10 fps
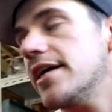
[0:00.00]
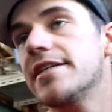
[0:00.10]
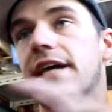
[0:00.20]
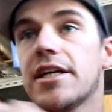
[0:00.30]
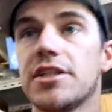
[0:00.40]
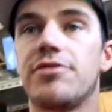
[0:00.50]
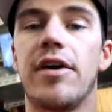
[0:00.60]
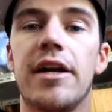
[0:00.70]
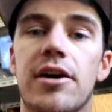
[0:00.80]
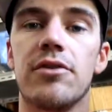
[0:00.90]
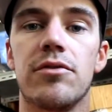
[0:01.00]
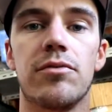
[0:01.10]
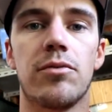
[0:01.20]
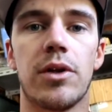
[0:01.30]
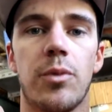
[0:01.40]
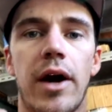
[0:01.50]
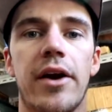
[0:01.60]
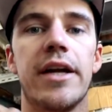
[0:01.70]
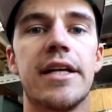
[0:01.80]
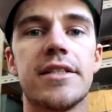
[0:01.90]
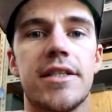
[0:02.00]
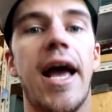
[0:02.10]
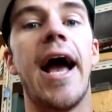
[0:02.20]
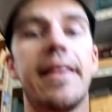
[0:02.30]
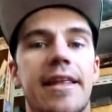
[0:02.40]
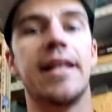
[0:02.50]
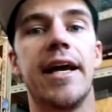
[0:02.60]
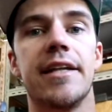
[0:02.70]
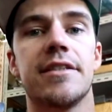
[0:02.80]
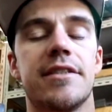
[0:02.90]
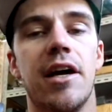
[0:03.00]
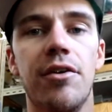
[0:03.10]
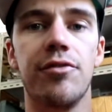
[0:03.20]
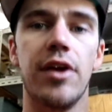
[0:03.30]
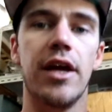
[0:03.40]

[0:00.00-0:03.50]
is actually find out where the wiring is at the light itself